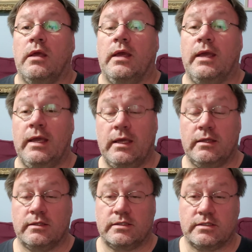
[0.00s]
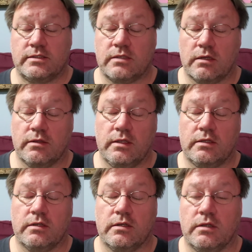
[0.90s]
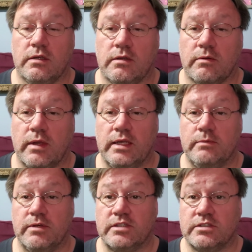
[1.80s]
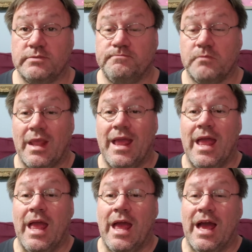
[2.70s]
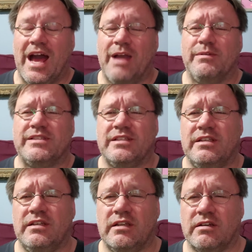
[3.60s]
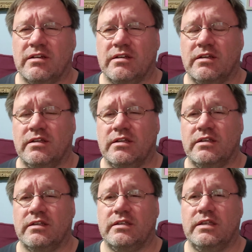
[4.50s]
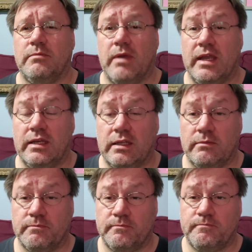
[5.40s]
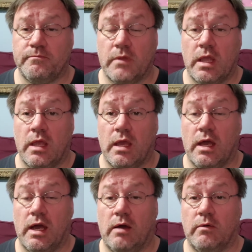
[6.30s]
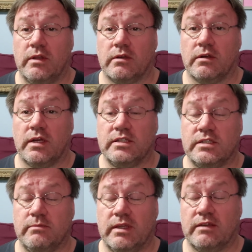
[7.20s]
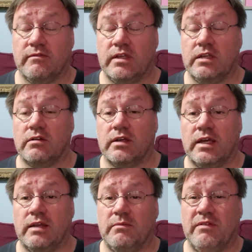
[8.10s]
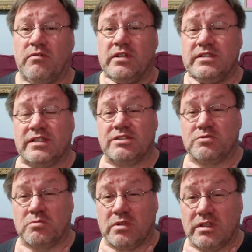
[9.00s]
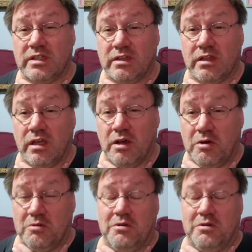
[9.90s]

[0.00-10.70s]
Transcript: Hey, this is Star Thinker Randy. I've been sitting here debating on whether I should make a video or not. My voice sounds really low.